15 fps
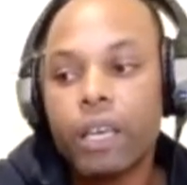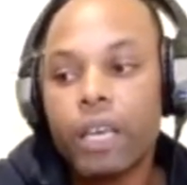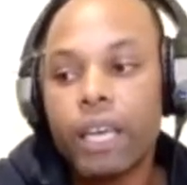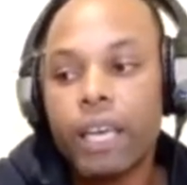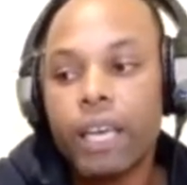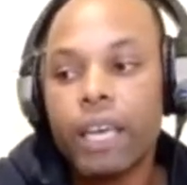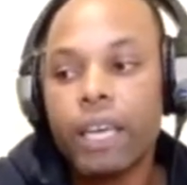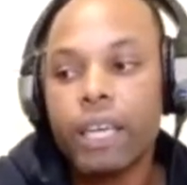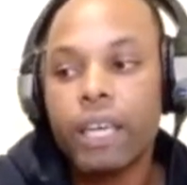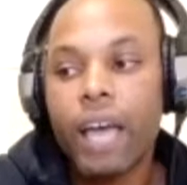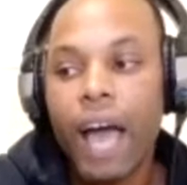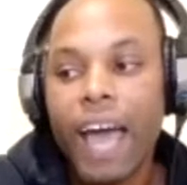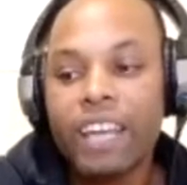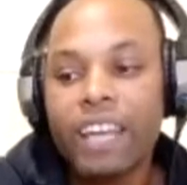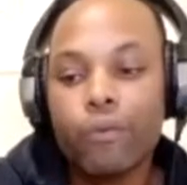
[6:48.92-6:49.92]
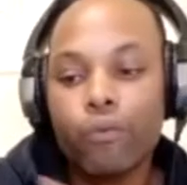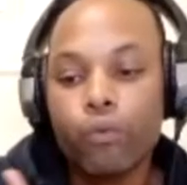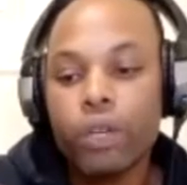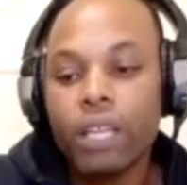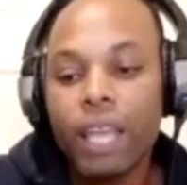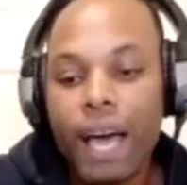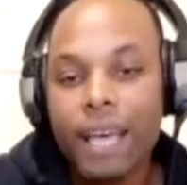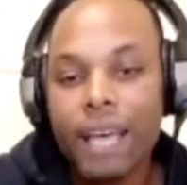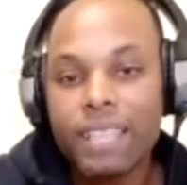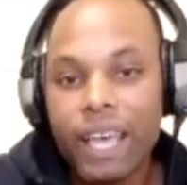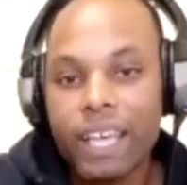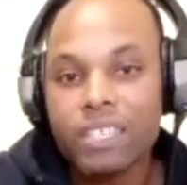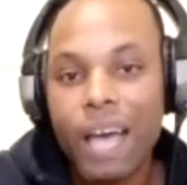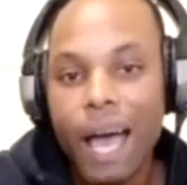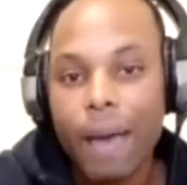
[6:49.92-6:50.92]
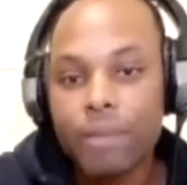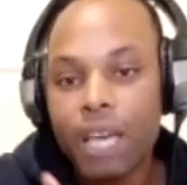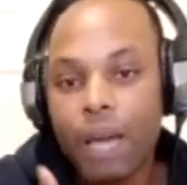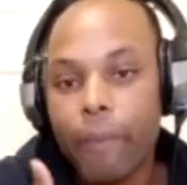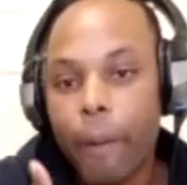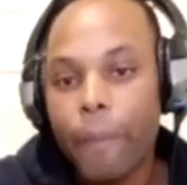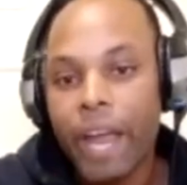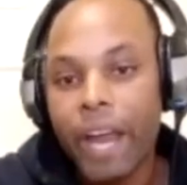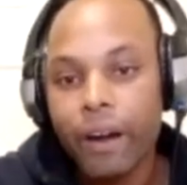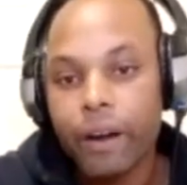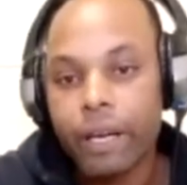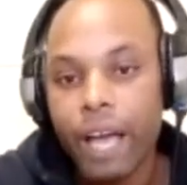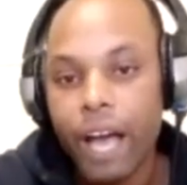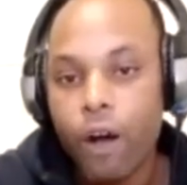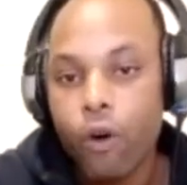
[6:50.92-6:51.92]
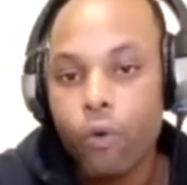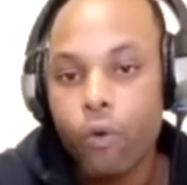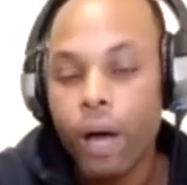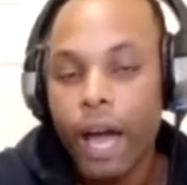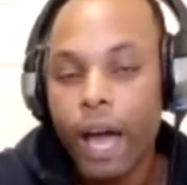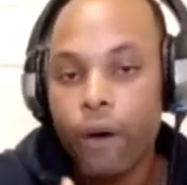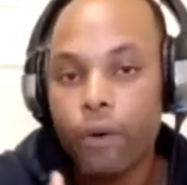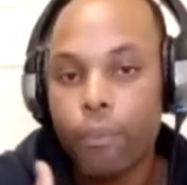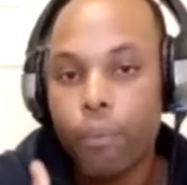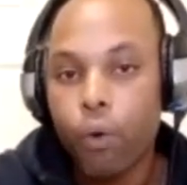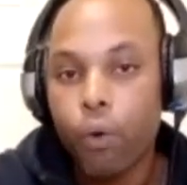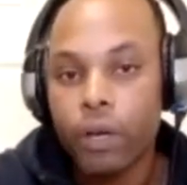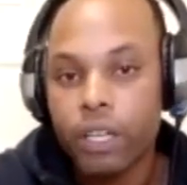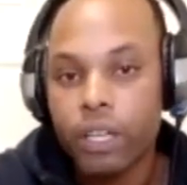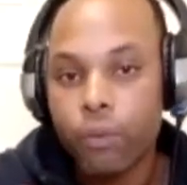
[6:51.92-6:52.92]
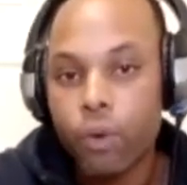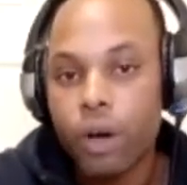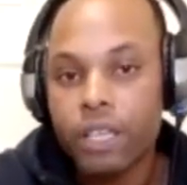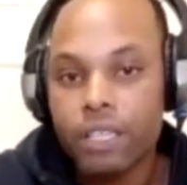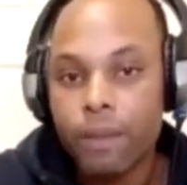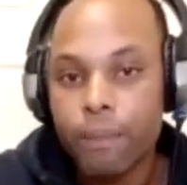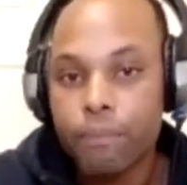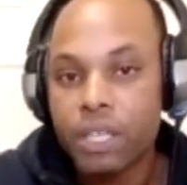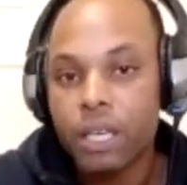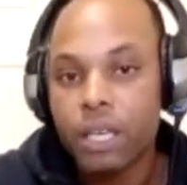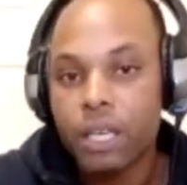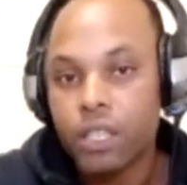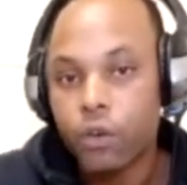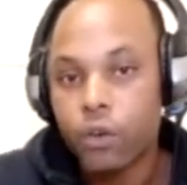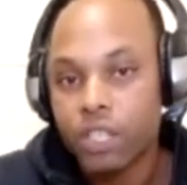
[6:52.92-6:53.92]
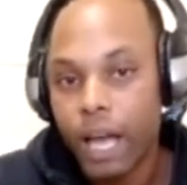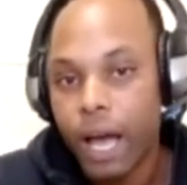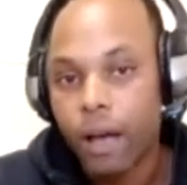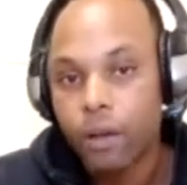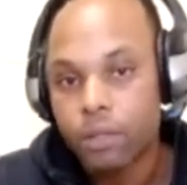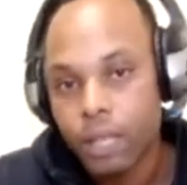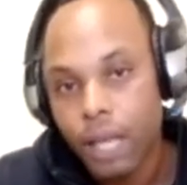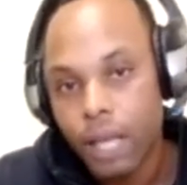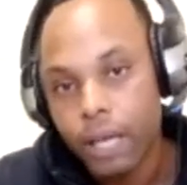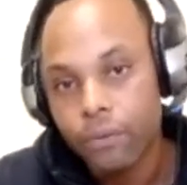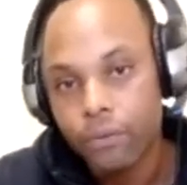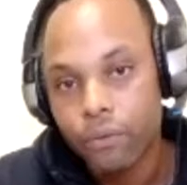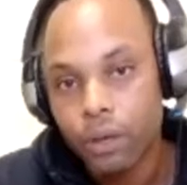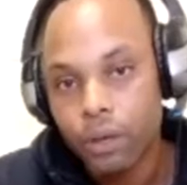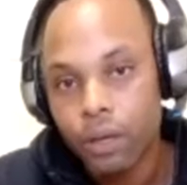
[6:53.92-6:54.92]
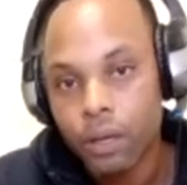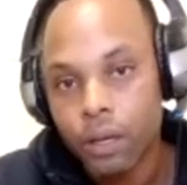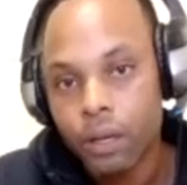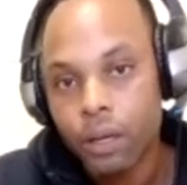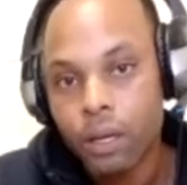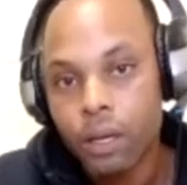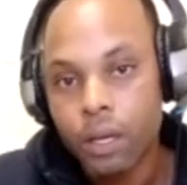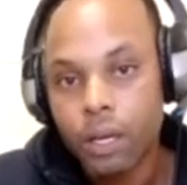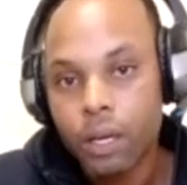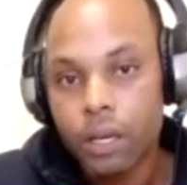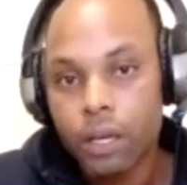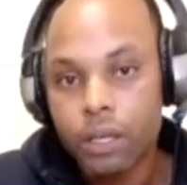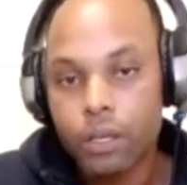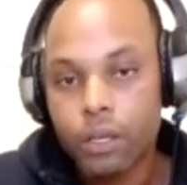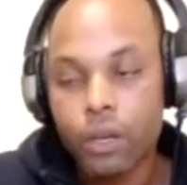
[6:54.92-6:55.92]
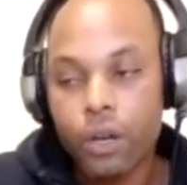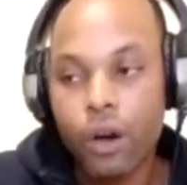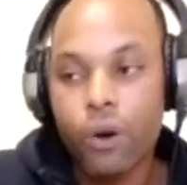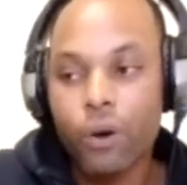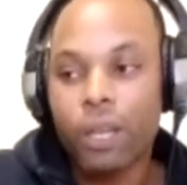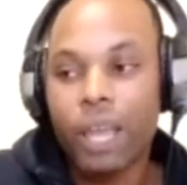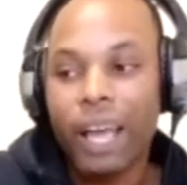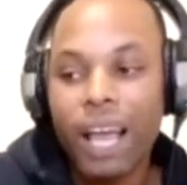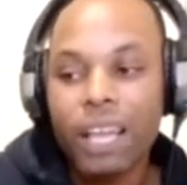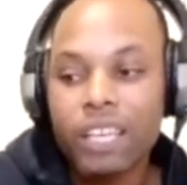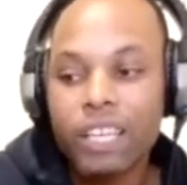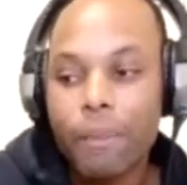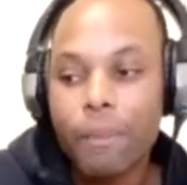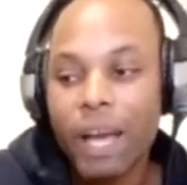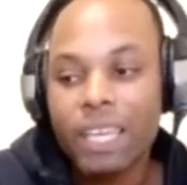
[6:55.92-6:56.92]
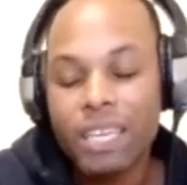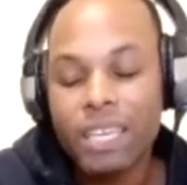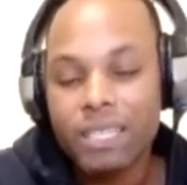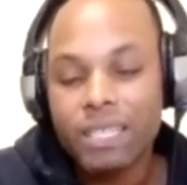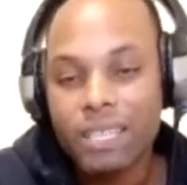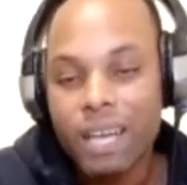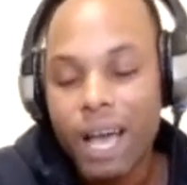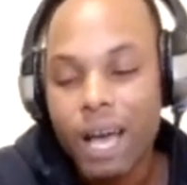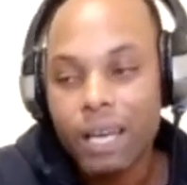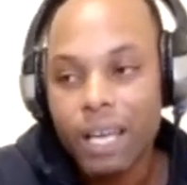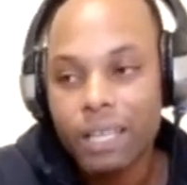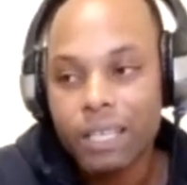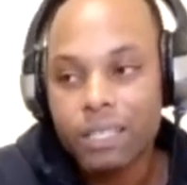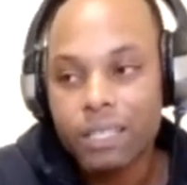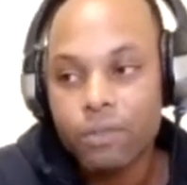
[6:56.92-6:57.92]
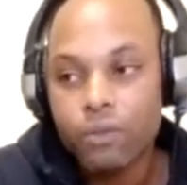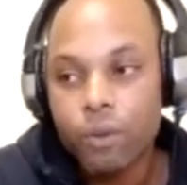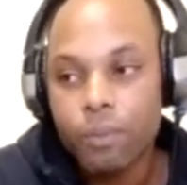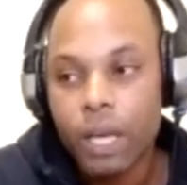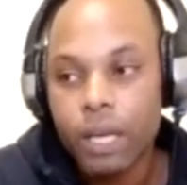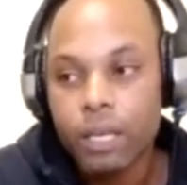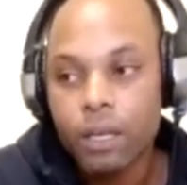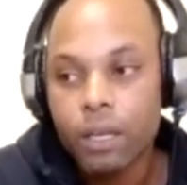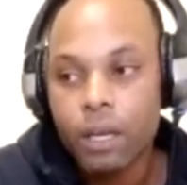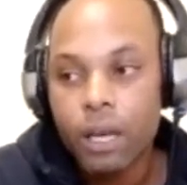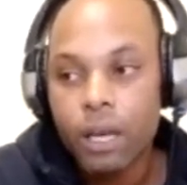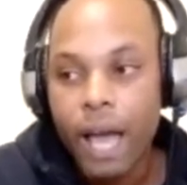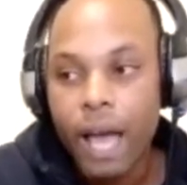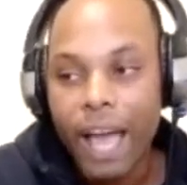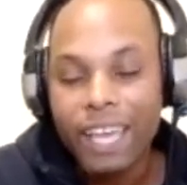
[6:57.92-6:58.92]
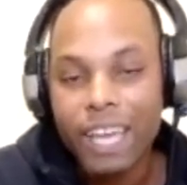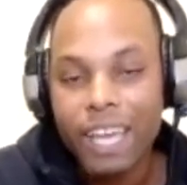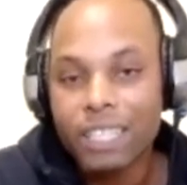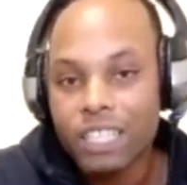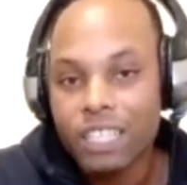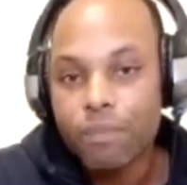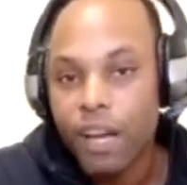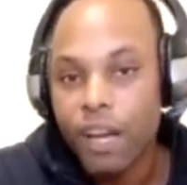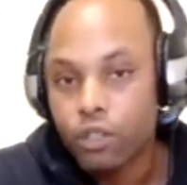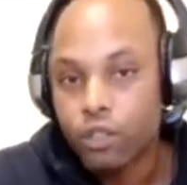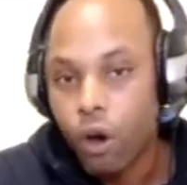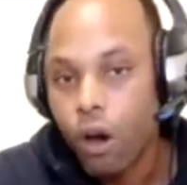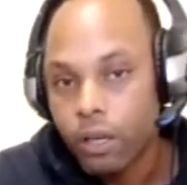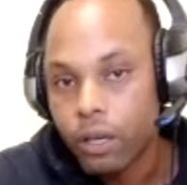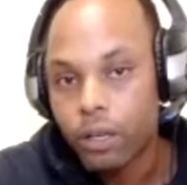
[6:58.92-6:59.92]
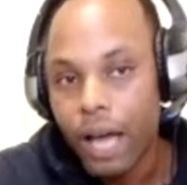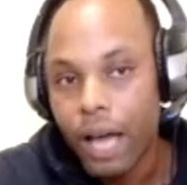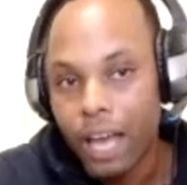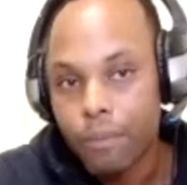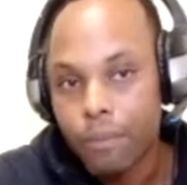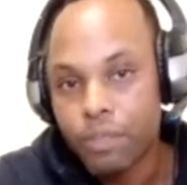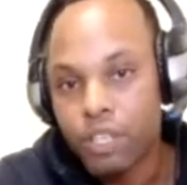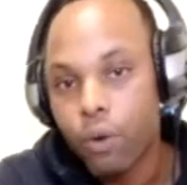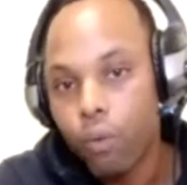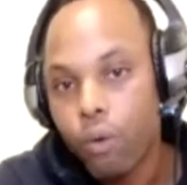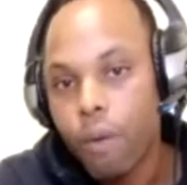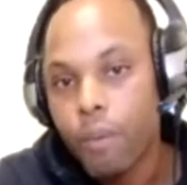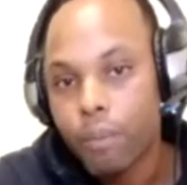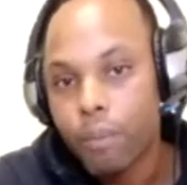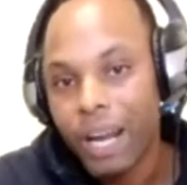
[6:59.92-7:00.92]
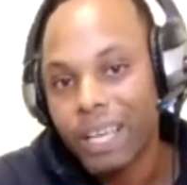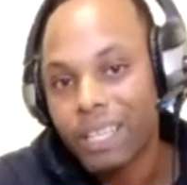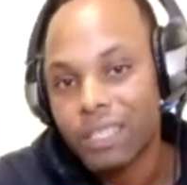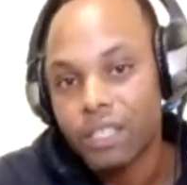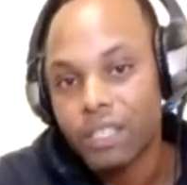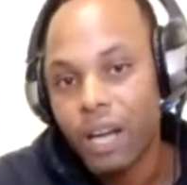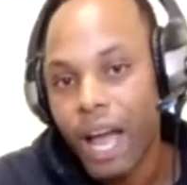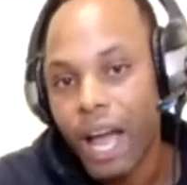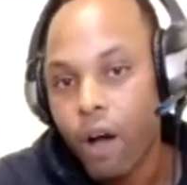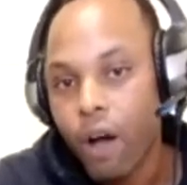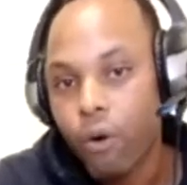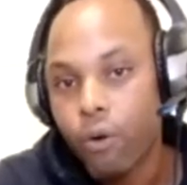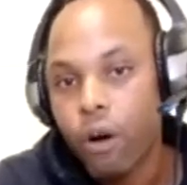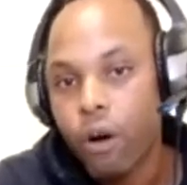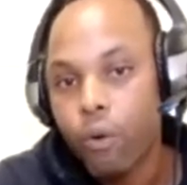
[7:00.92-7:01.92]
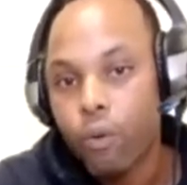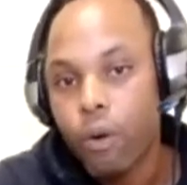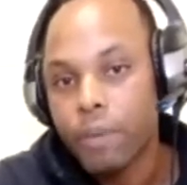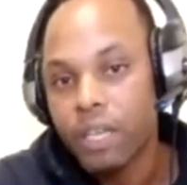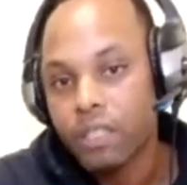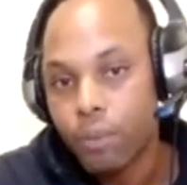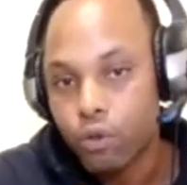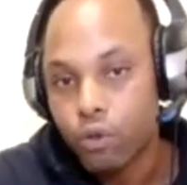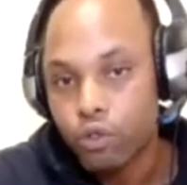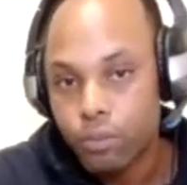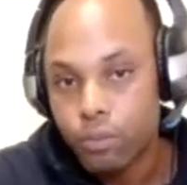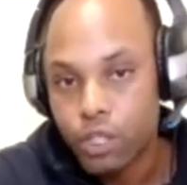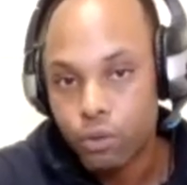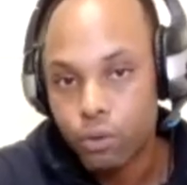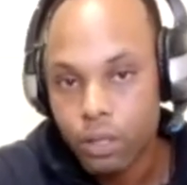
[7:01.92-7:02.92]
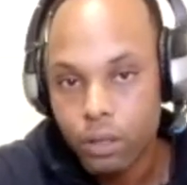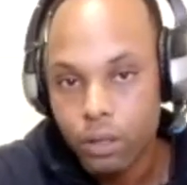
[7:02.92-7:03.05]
I didn't realize that until I became a parent, how important it was to be in your child's life. Like I look at my kids now and I think to them, like, I can't teach my daughter how to be a woman, but I can teach her how a woman is supposed to be treated.